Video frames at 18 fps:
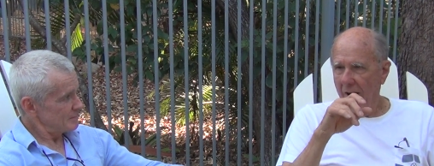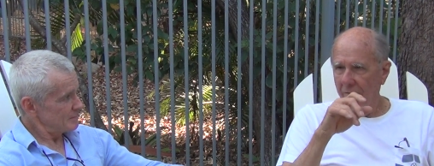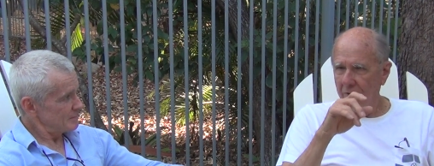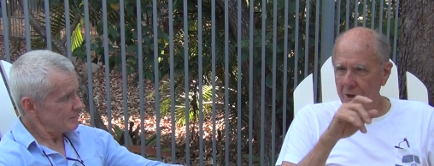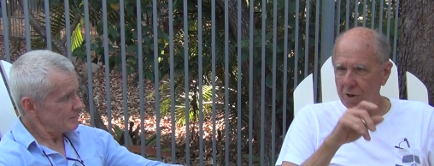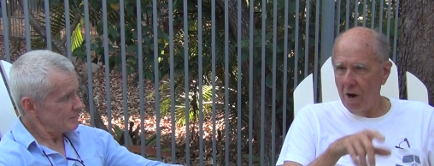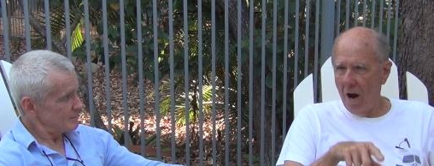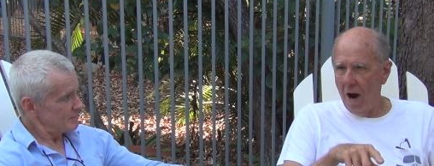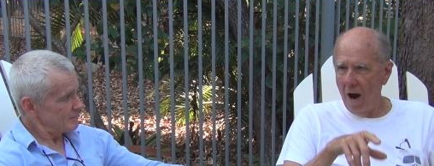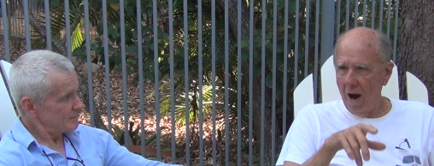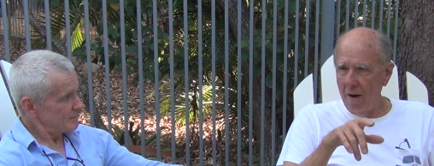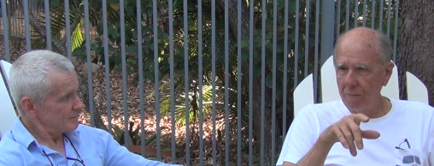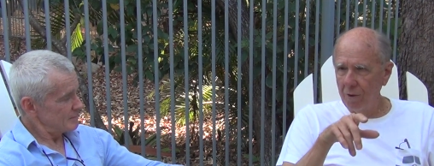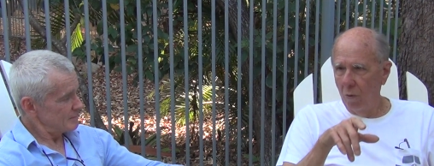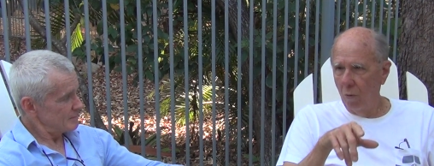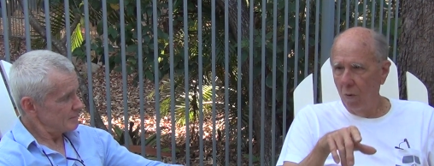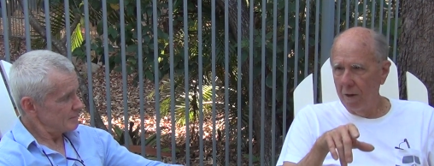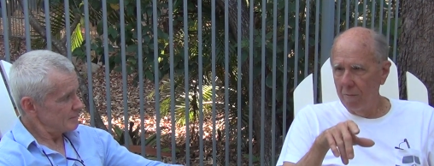Speaker 1: every
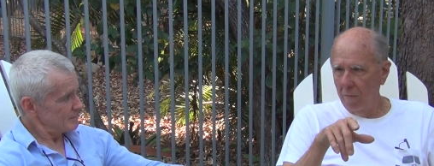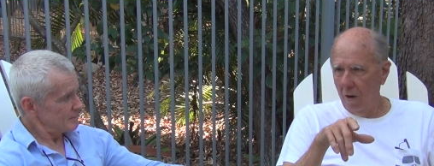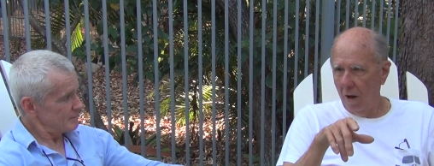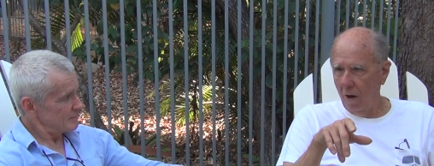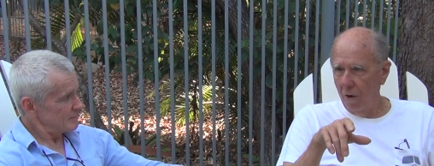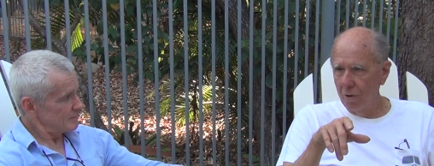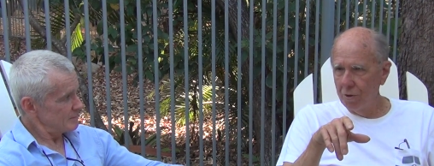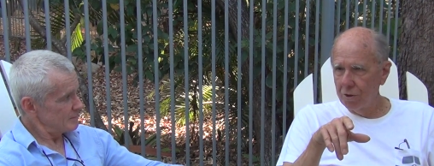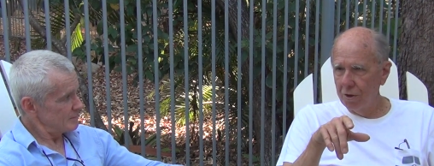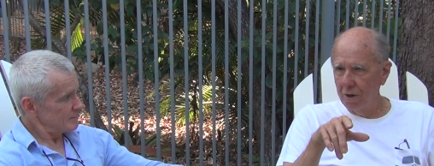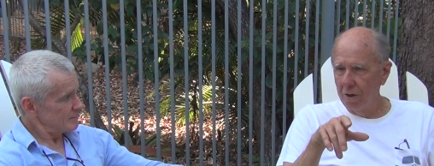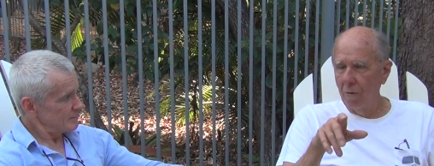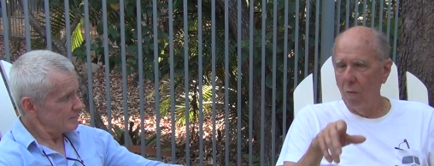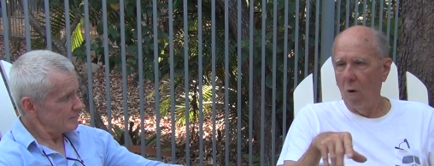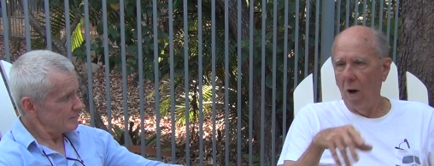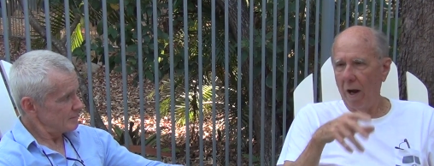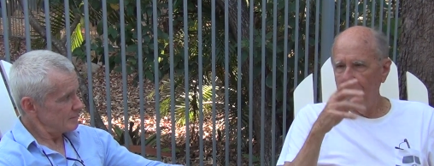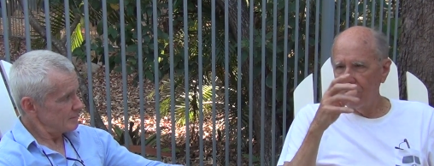time the wind blows
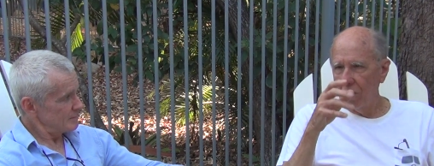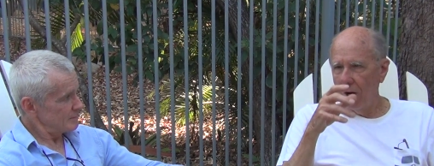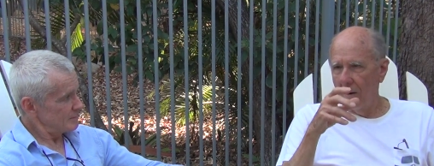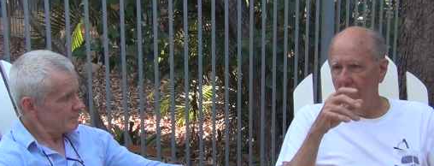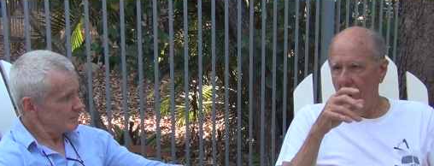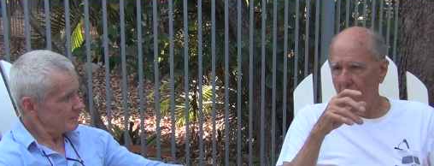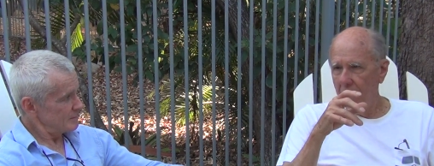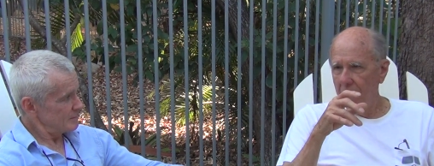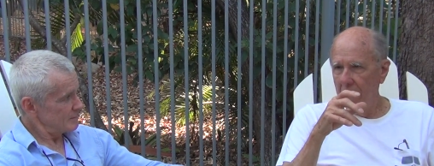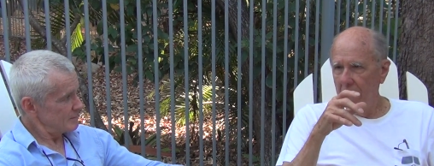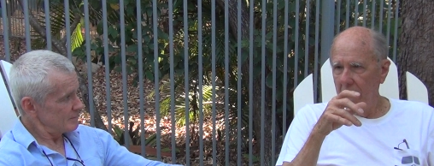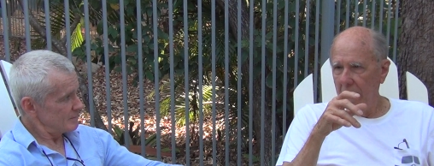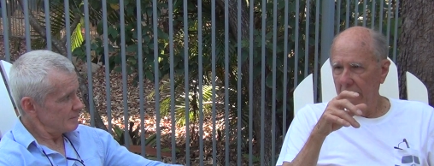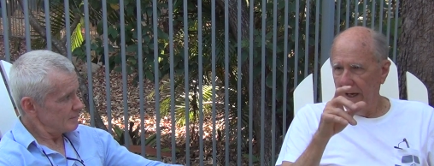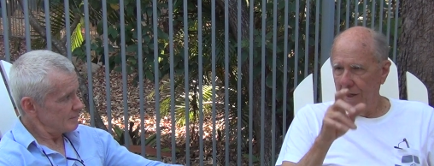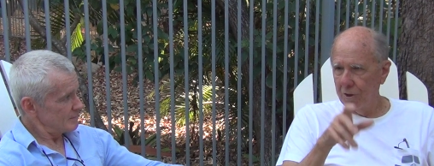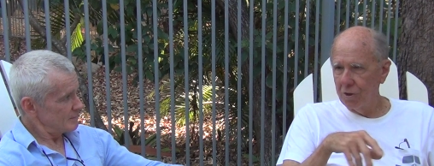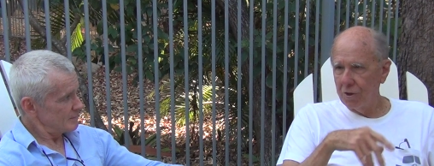and the waves come up,
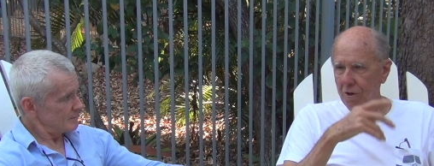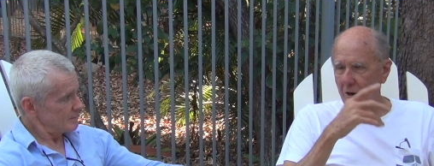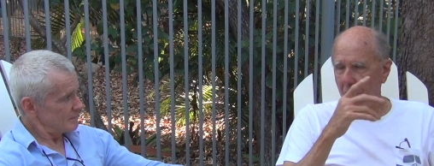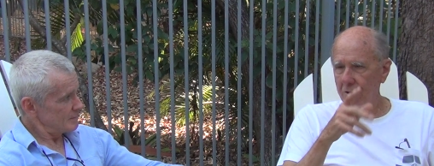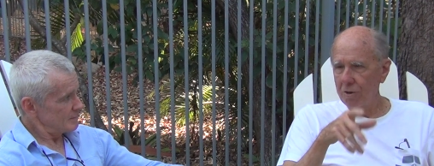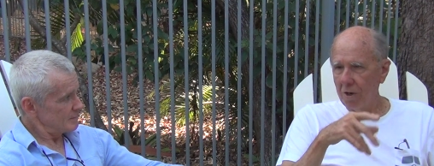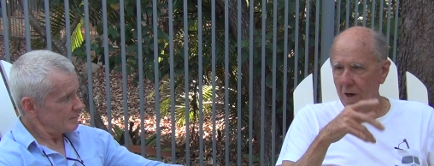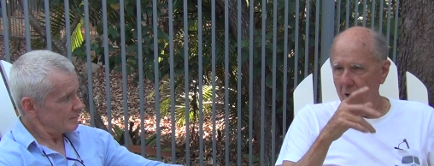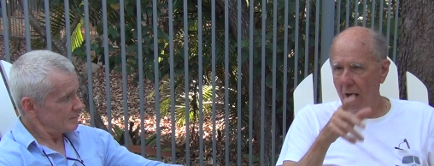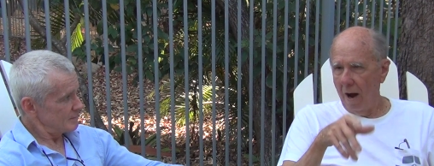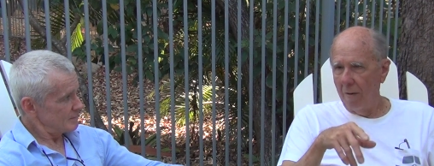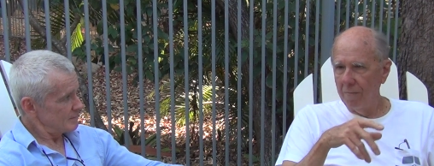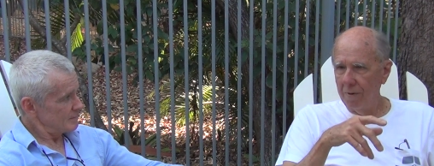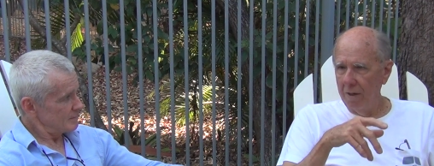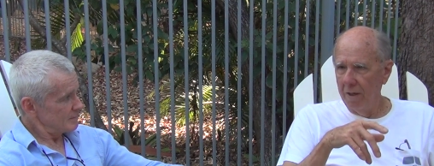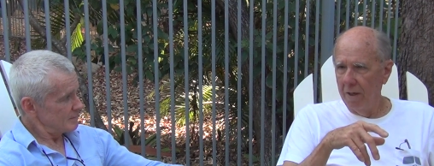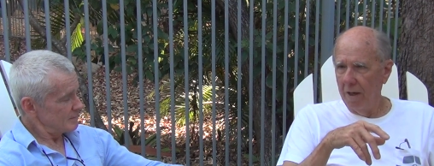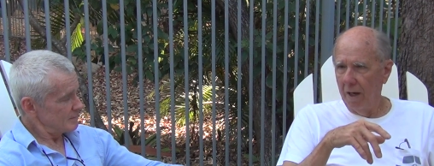it stirs it up.